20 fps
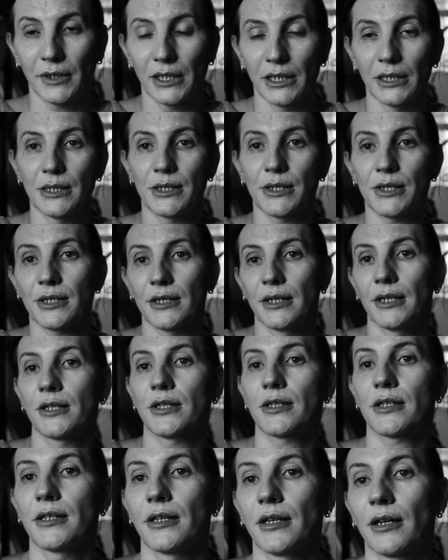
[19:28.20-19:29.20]
it's
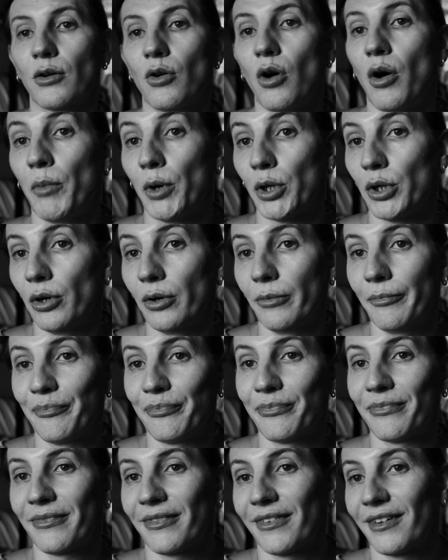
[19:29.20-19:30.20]
commodo,
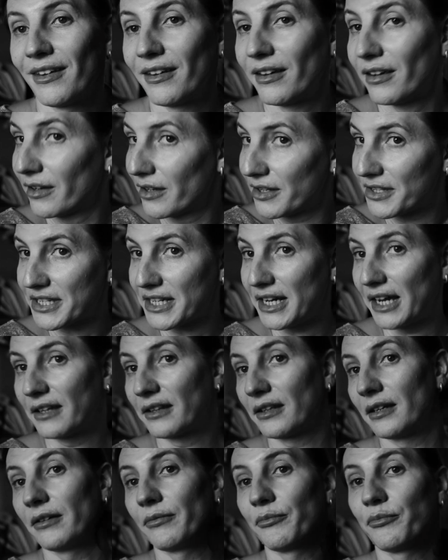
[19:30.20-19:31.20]
it's
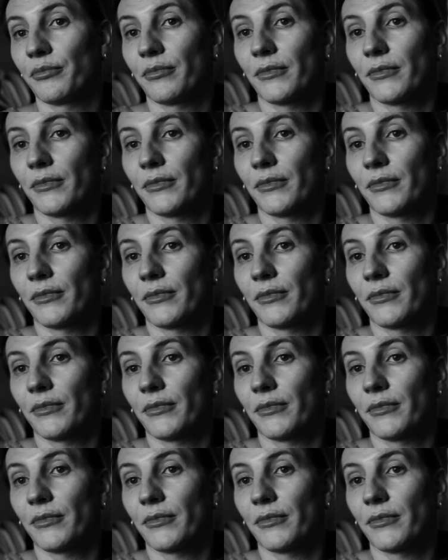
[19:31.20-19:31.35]
handy.